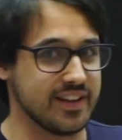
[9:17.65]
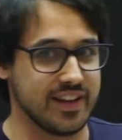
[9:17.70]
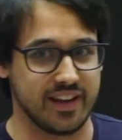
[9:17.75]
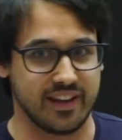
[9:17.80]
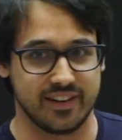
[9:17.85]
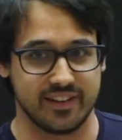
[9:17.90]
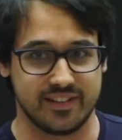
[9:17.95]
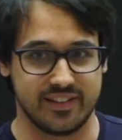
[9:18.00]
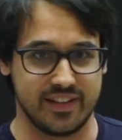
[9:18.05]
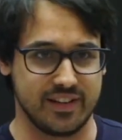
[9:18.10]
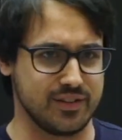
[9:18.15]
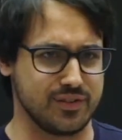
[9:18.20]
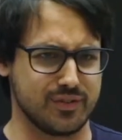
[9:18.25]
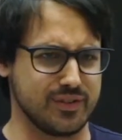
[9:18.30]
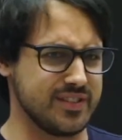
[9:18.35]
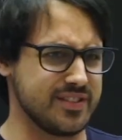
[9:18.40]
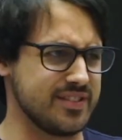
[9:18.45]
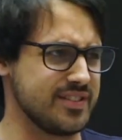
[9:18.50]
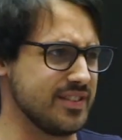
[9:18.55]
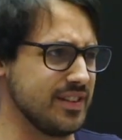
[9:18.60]
and
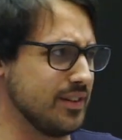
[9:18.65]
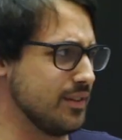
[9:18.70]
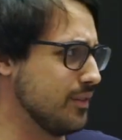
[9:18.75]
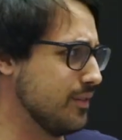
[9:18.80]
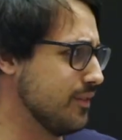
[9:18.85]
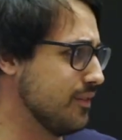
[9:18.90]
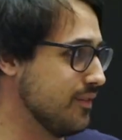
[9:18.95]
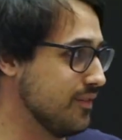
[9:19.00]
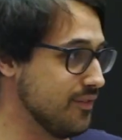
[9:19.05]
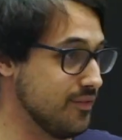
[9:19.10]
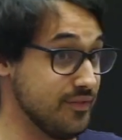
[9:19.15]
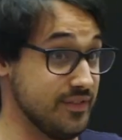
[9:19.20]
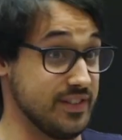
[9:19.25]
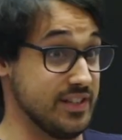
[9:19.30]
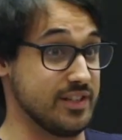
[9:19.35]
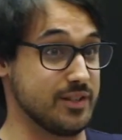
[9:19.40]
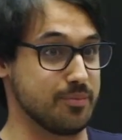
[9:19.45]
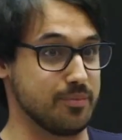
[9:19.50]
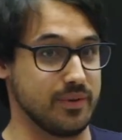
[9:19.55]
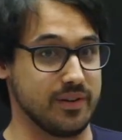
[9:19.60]
interests in
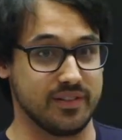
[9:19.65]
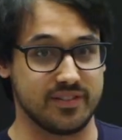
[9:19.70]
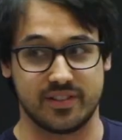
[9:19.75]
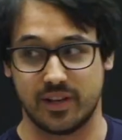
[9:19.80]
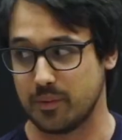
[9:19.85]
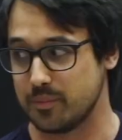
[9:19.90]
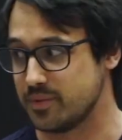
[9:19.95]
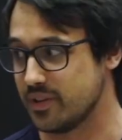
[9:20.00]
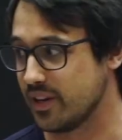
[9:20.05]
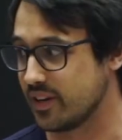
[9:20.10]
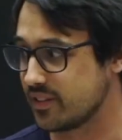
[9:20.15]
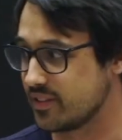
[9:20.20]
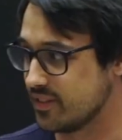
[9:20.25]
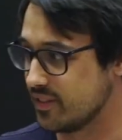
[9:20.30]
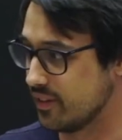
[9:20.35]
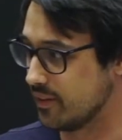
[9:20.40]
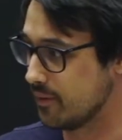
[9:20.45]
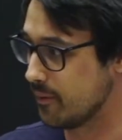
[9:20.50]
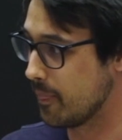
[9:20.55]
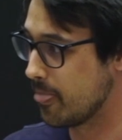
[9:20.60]
disparate subjects,
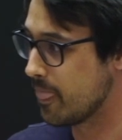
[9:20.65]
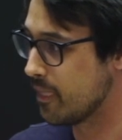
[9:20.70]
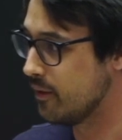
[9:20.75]
and